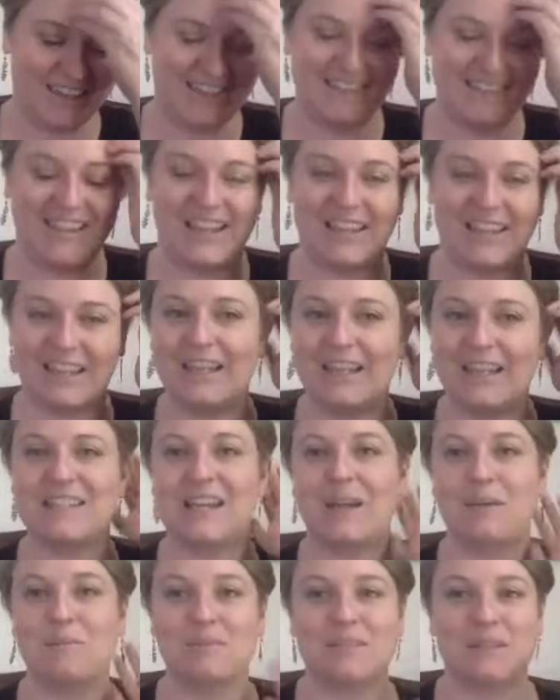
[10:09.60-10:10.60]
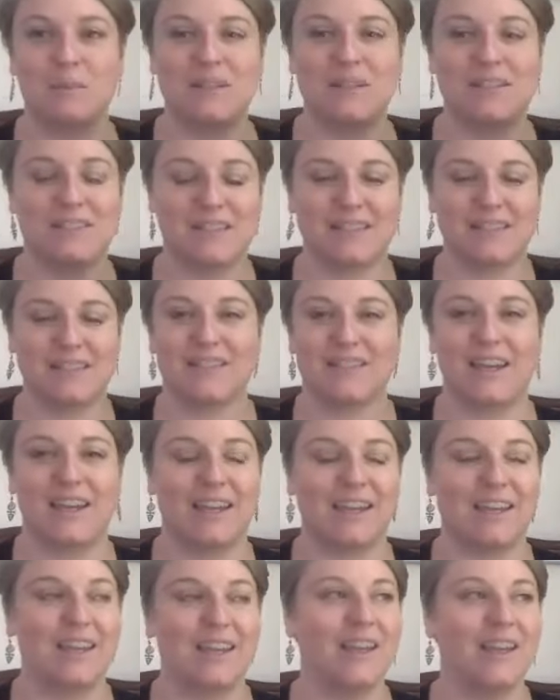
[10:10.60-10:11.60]
And like, anytime somebody says
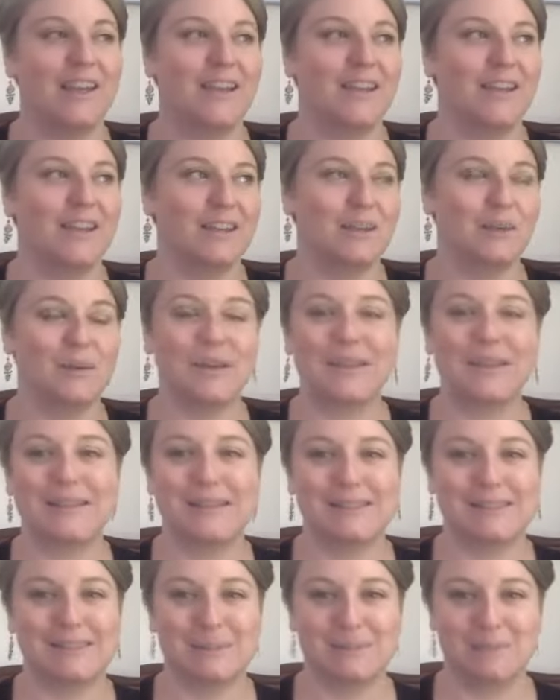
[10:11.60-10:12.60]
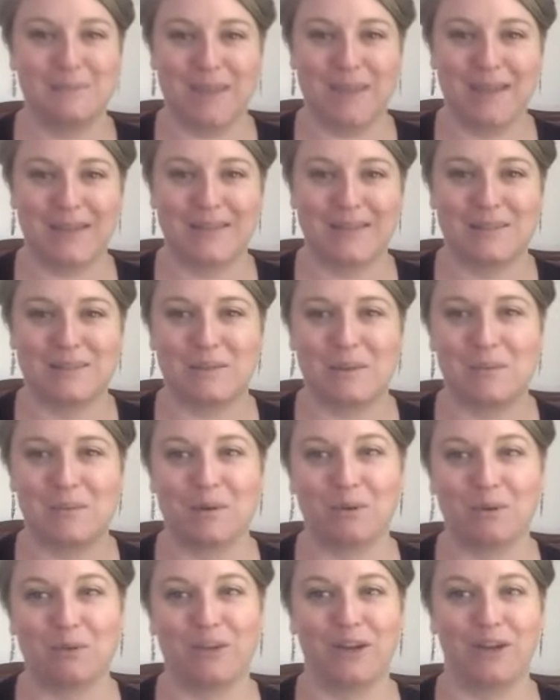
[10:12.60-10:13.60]
like, you know, I get these demands in my
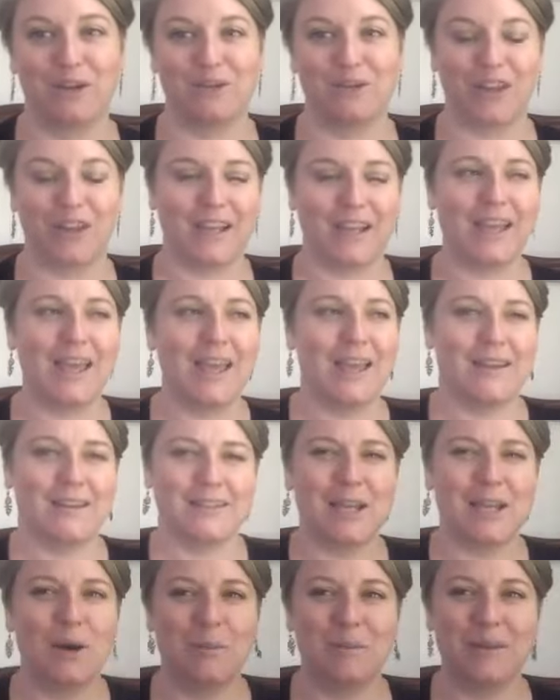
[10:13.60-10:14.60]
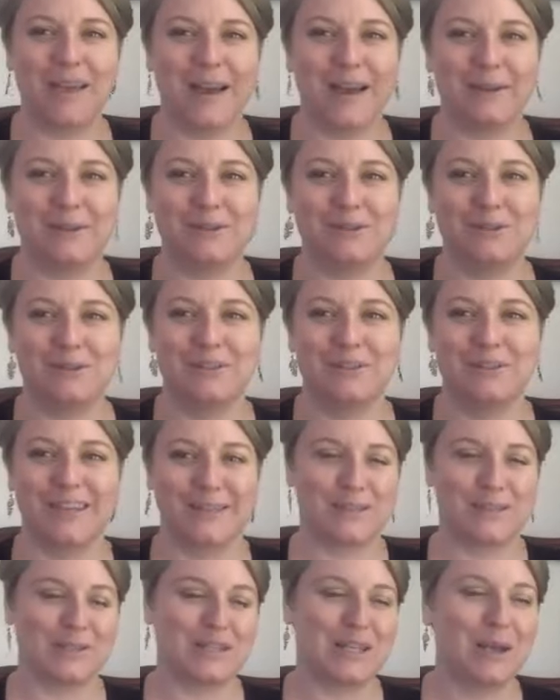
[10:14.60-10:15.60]
profile of like, tell me how to do
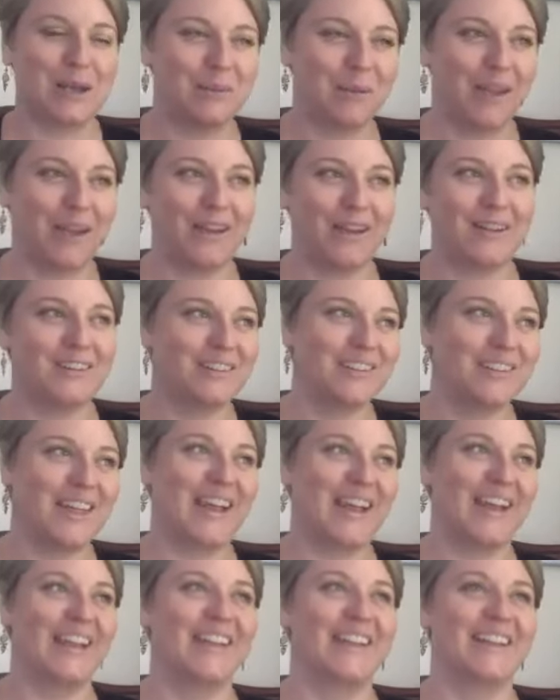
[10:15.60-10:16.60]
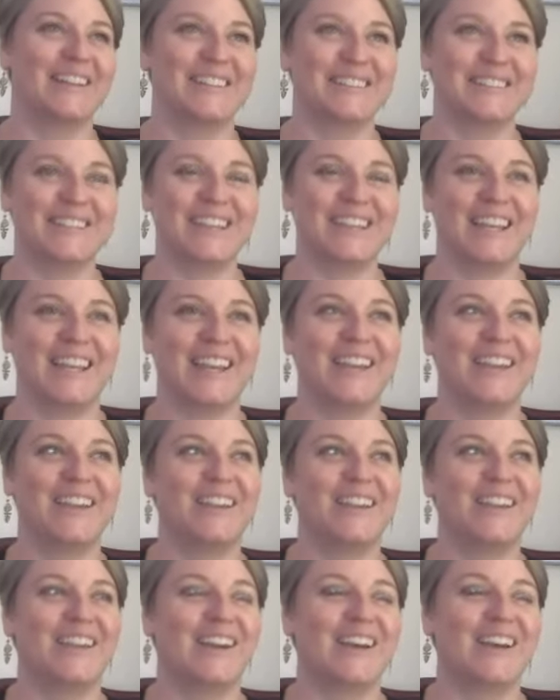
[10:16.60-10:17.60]
this, tell me how to do that. And it's like,
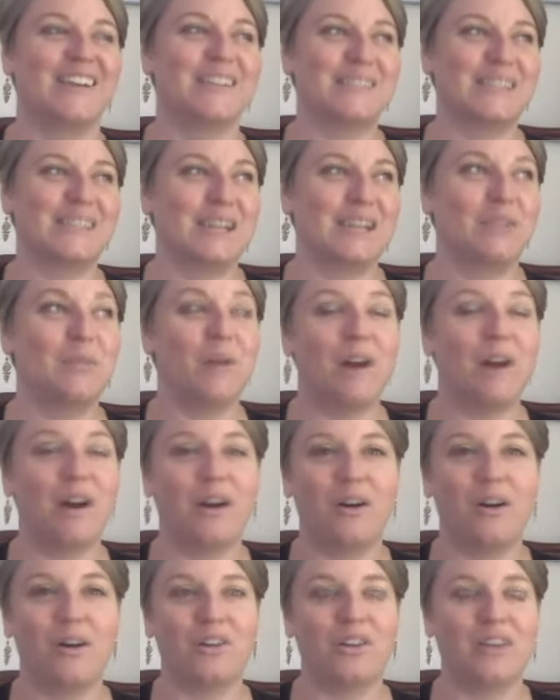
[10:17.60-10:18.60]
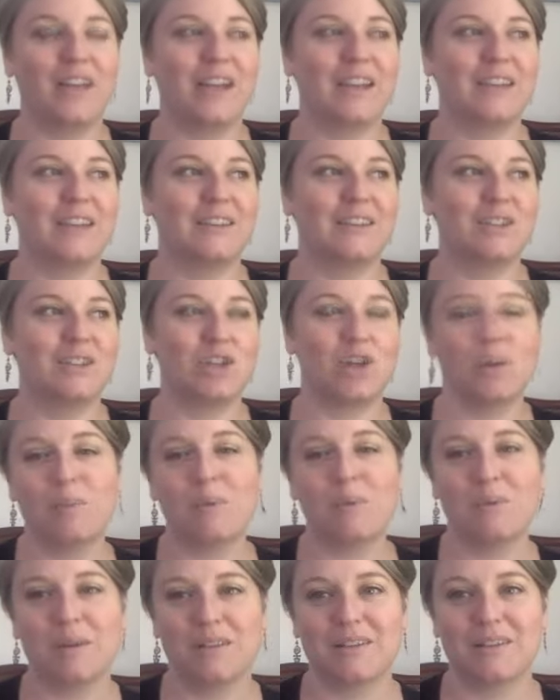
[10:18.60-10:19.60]
I was like, well, or like, show
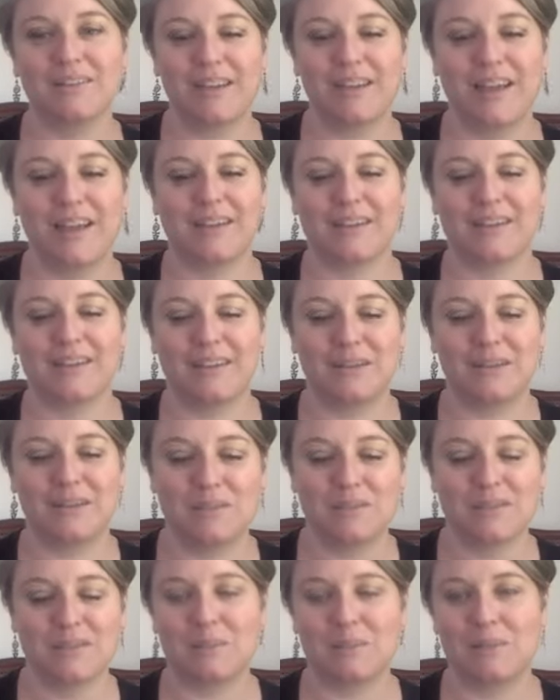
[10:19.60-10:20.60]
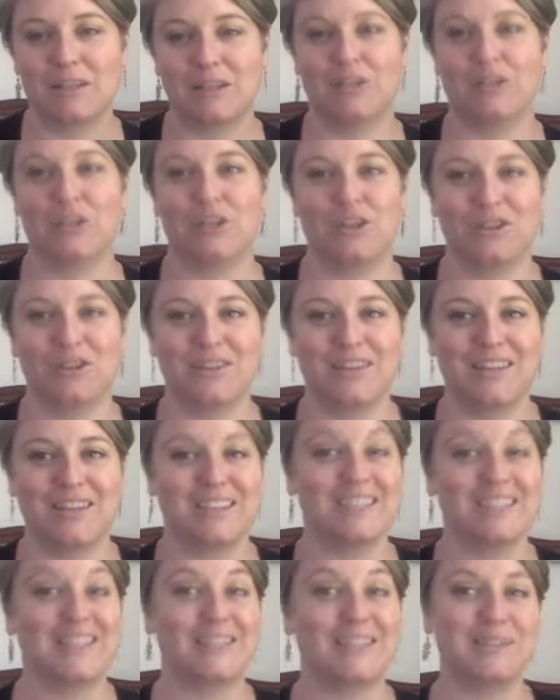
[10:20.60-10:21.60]
me what, like, give me something to cure
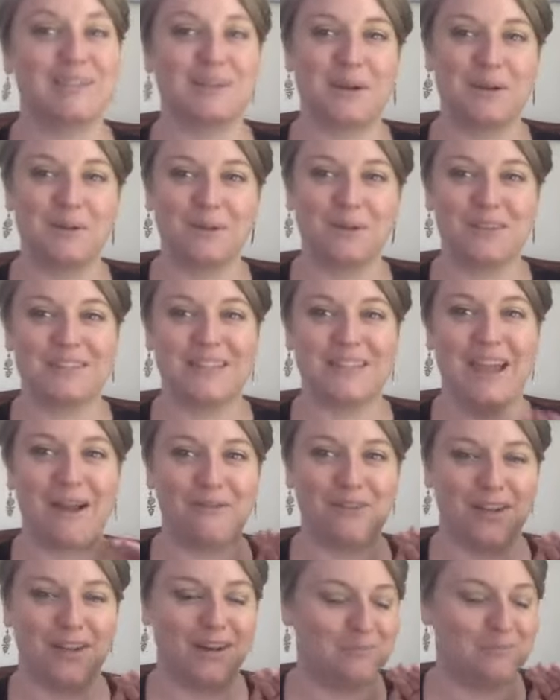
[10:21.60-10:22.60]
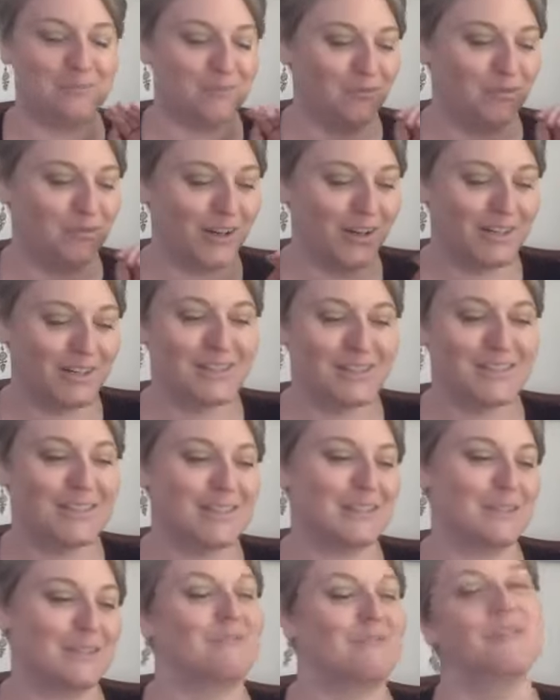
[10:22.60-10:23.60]
this. And so I always, I'm very
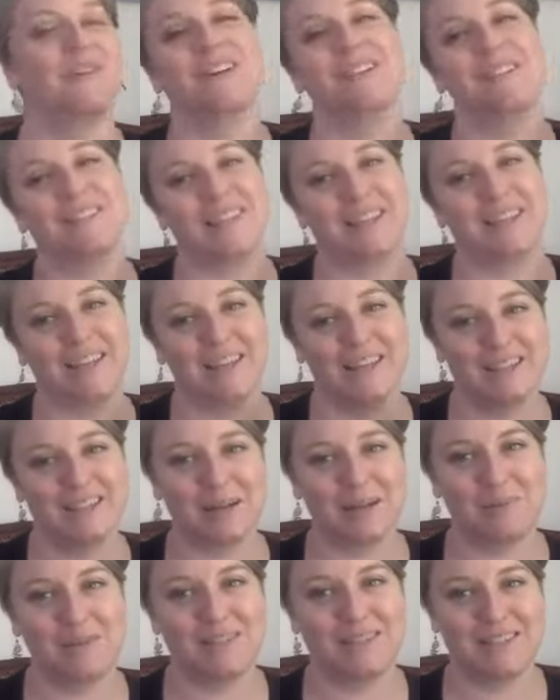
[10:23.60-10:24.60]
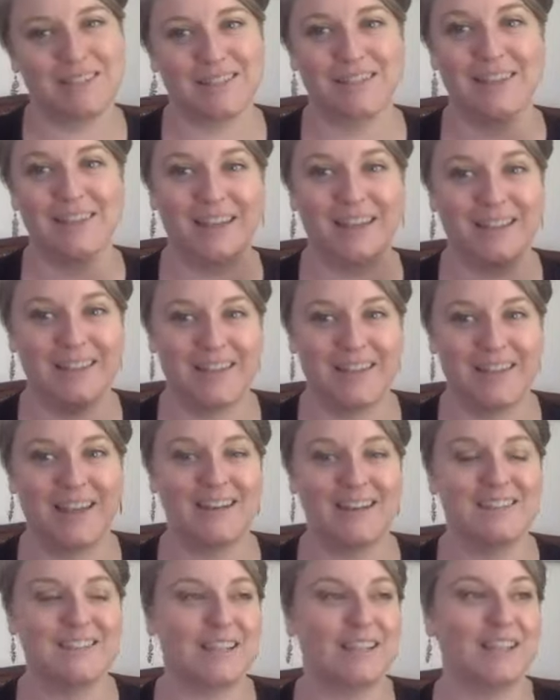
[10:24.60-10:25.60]
consistent where it's like, anytime I see like that,
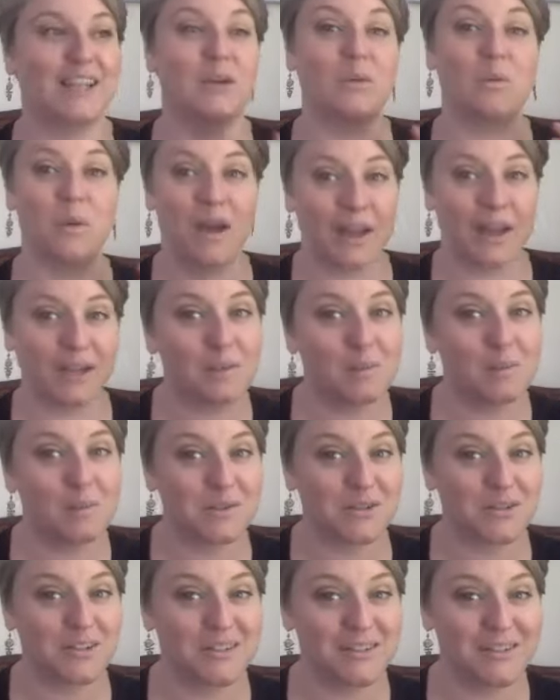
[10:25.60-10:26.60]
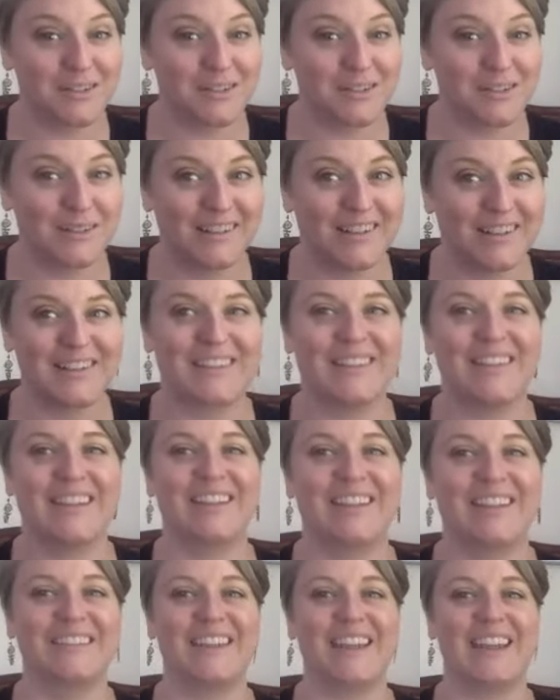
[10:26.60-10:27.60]
I say like, well, acupuncture doesn't cure
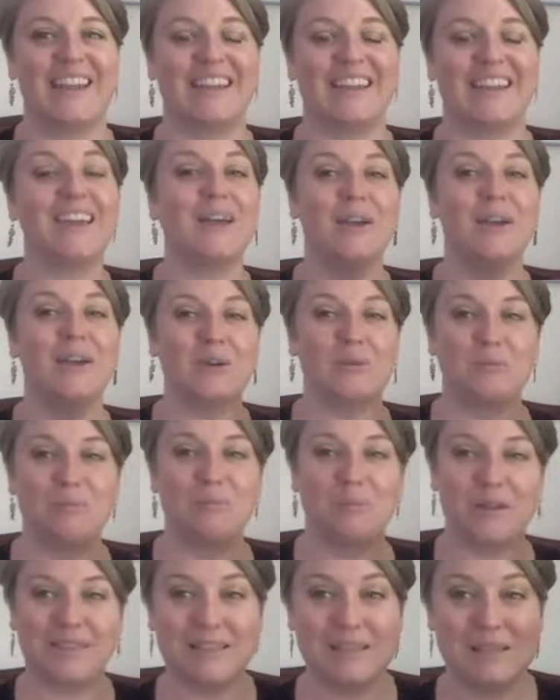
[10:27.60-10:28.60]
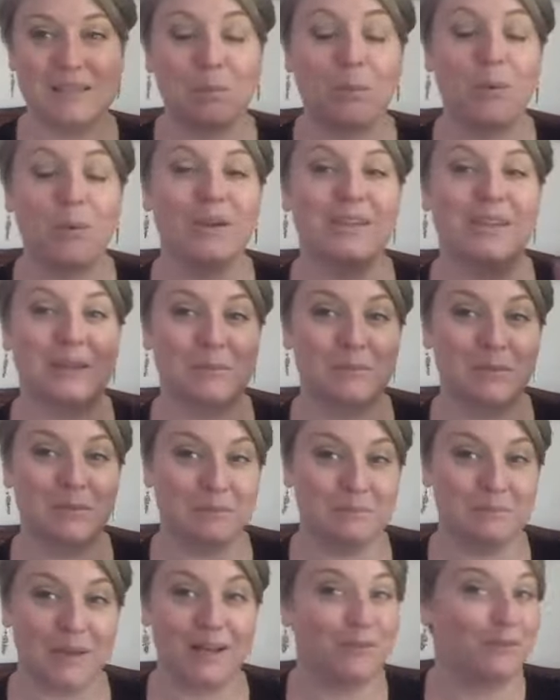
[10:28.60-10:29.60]
anything. Like, but this point can be
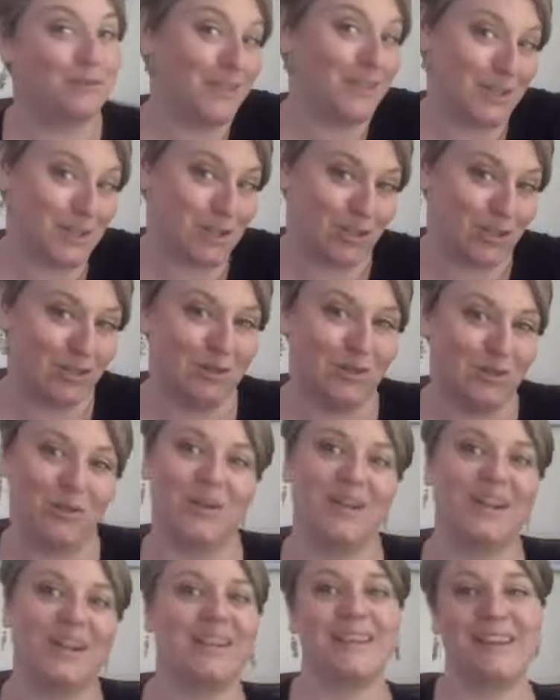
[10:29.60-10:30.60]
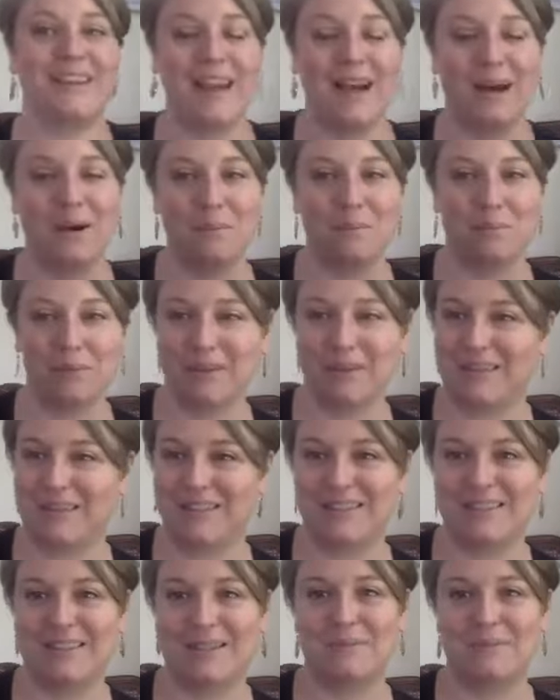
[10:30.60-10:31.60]
beneficial, or it can help with the
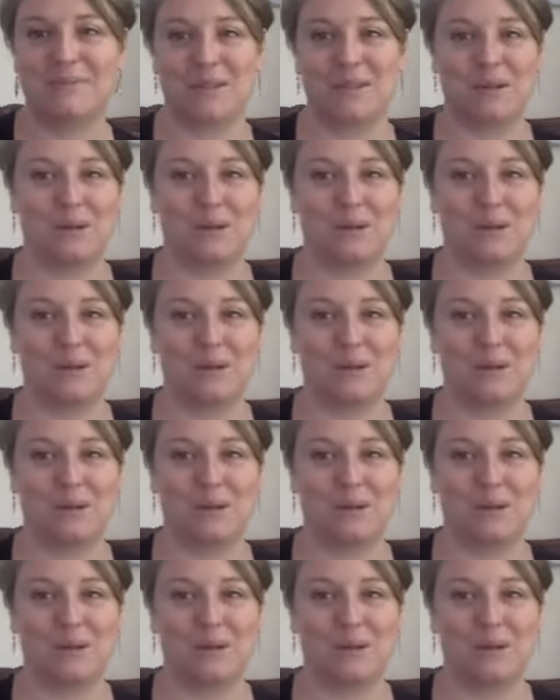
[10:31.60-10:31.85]
symptom,